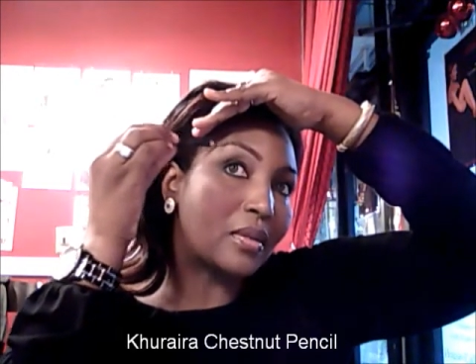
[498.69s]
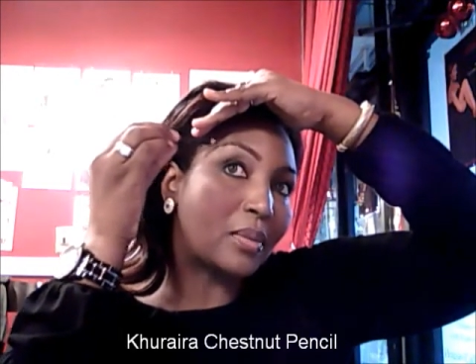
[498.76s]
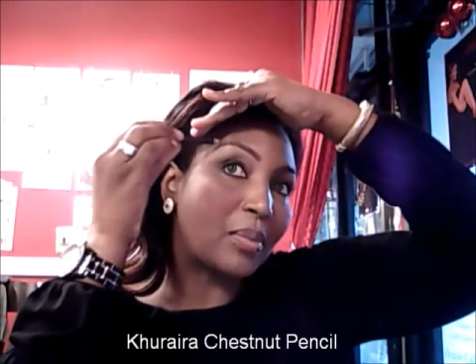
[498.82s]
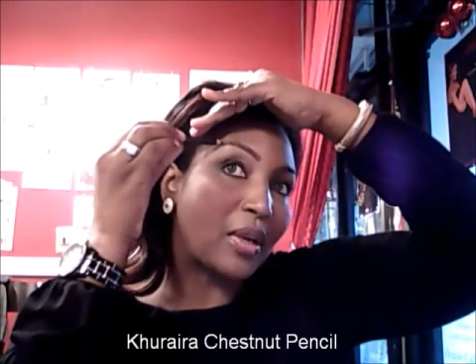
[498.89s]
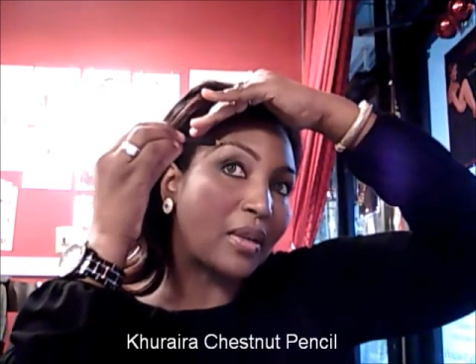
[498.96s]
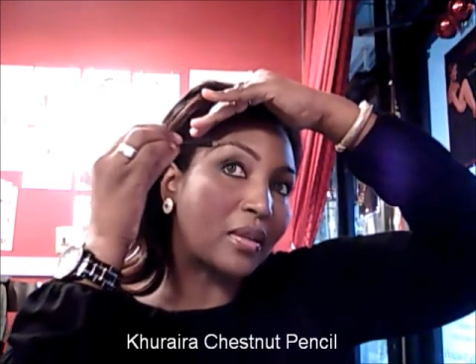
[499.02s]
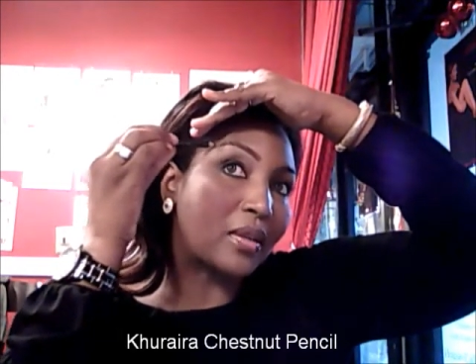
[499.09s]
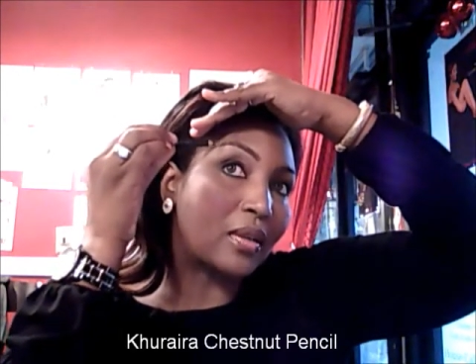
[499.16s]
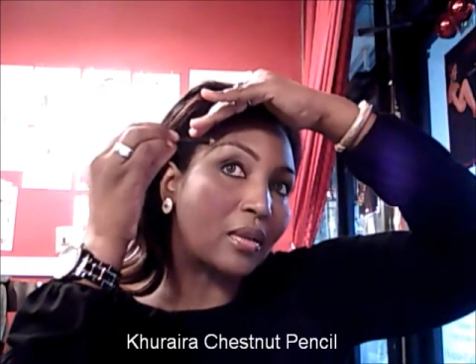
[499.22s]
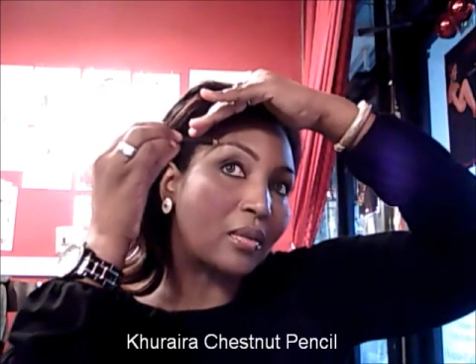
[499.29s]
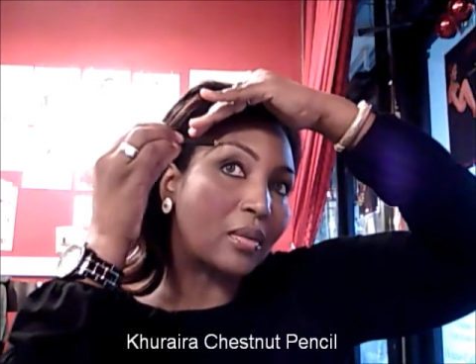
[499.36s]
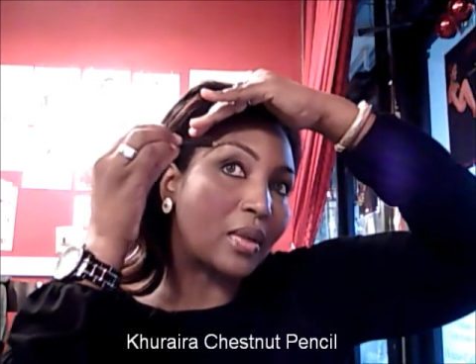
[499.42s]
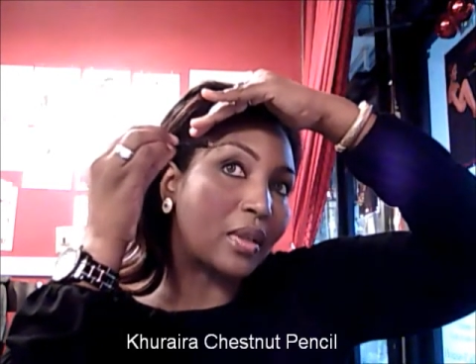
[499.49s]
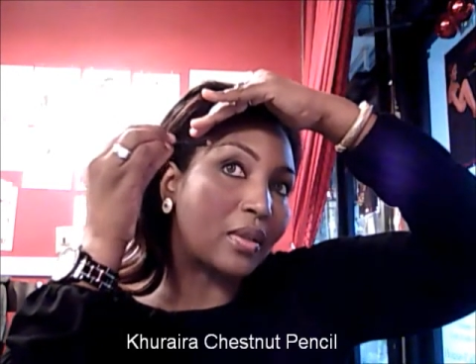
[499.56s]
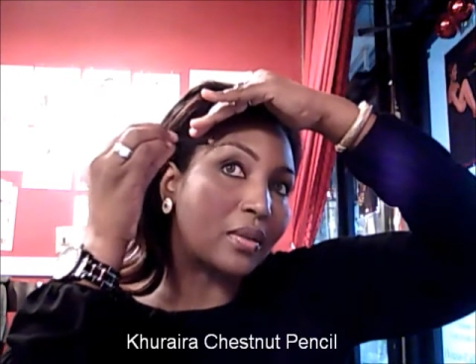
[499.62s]
depending on
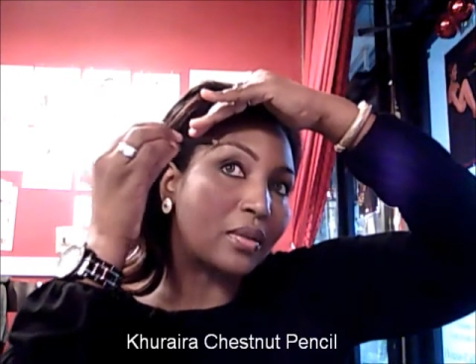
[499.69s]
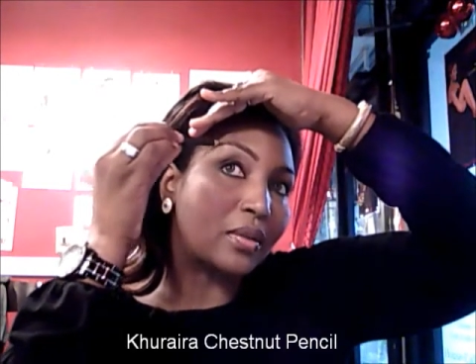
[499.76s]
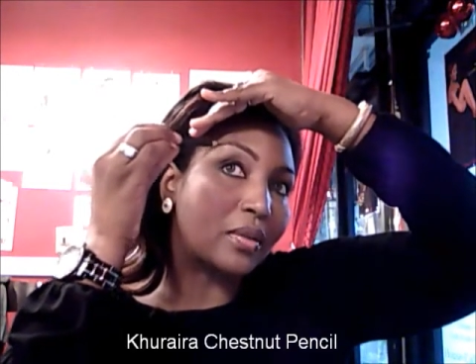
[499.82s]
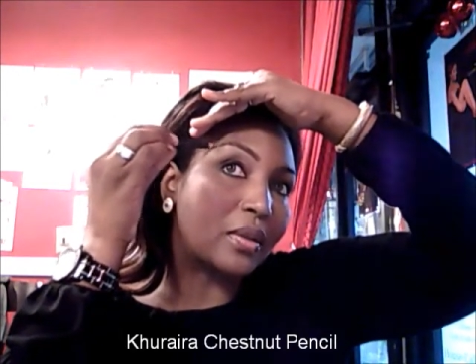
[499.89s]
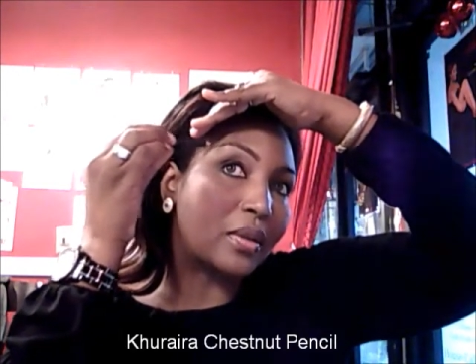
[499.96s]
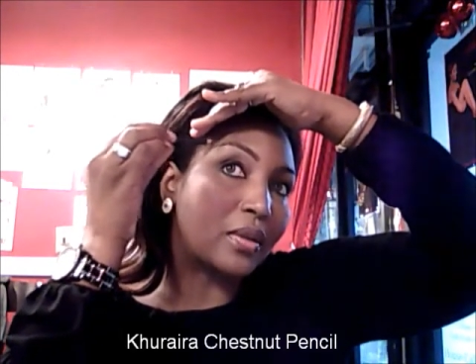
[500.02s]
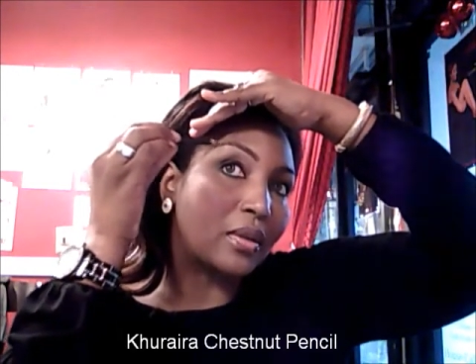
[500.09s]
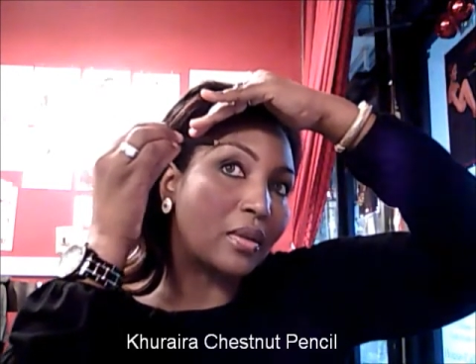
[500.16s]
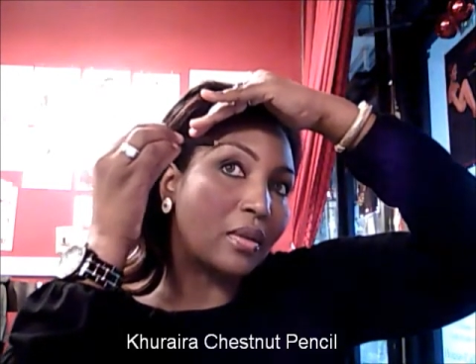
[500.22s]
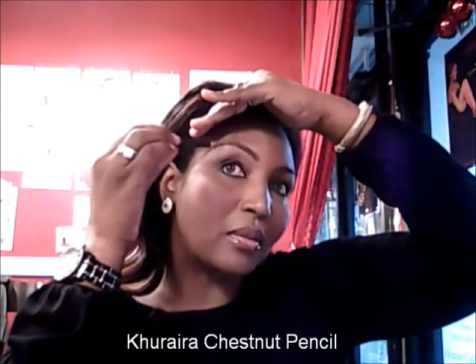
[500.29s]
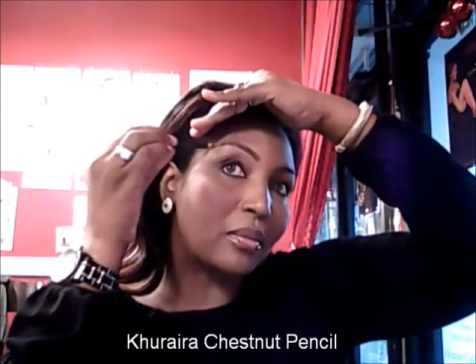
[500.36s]
where you're doing your